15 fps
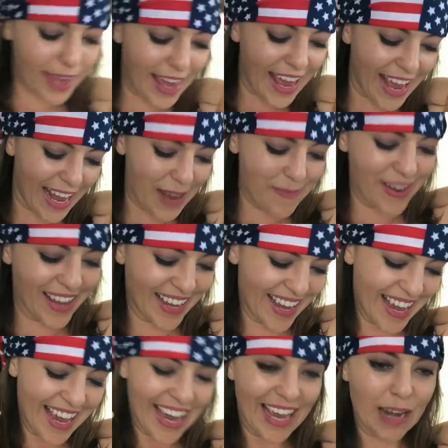became
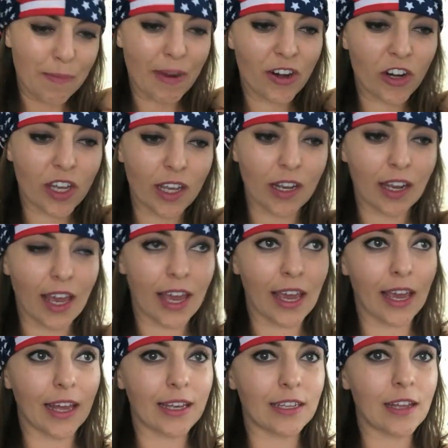an American
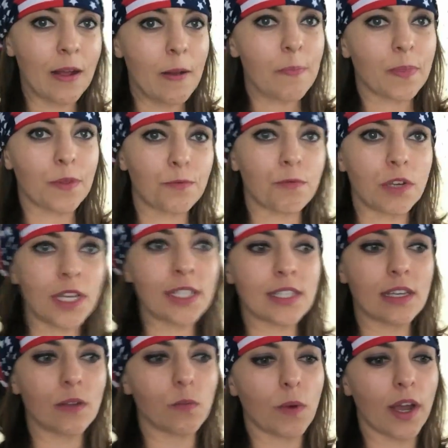and the
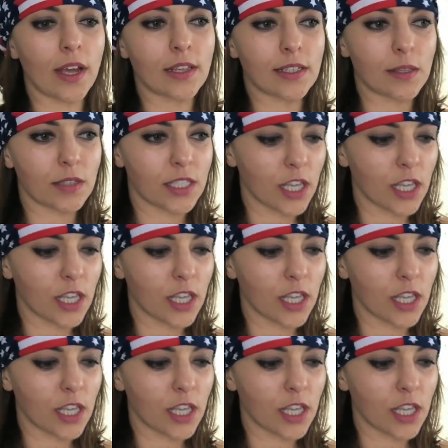reason why it's a,